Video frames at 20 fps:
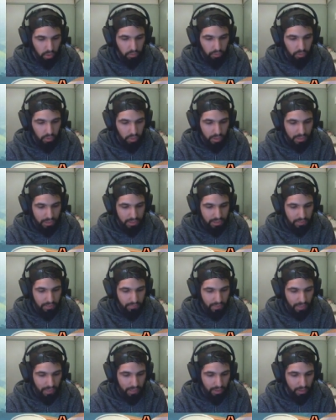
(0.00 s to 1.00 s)
Through this
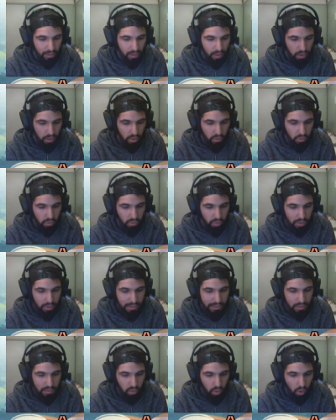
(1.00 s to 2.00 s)
event, through
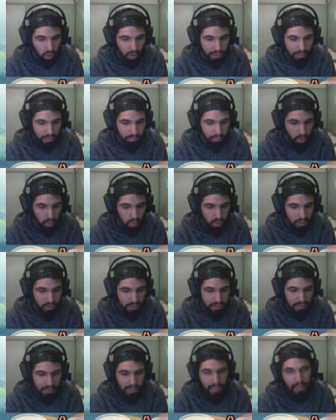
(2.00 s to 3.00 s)
these login
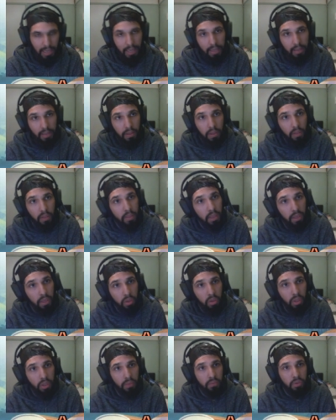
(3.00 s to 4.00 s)
bonuses here. They do
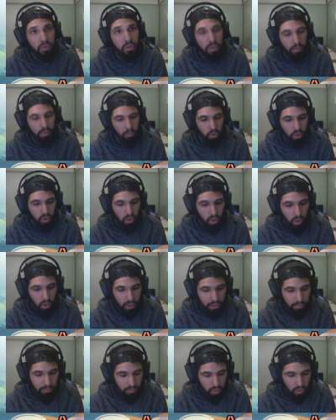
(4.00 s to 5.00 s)
give you some good
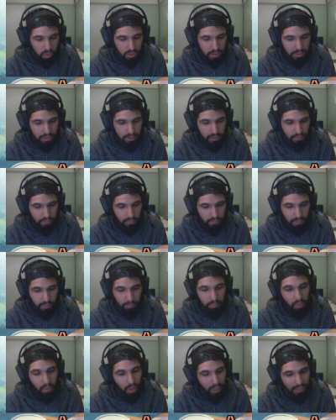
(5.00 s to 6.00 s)
login bonuses and everything,
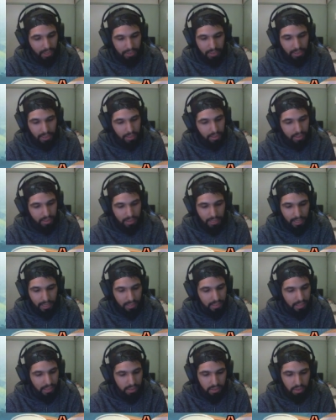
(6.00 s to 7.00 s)
but at the end of the day,
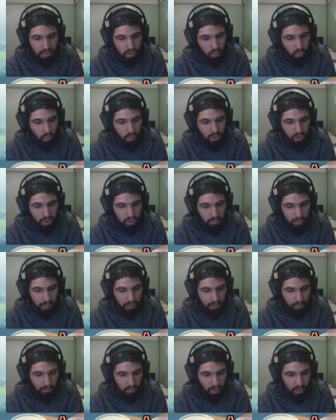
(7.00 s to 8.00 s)
they still want you
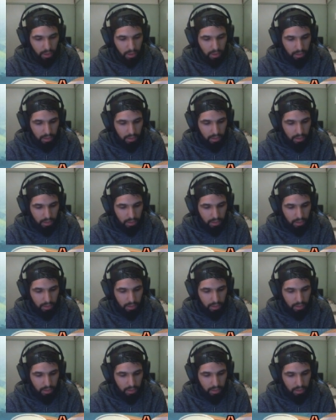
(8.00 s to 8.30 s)
spending money.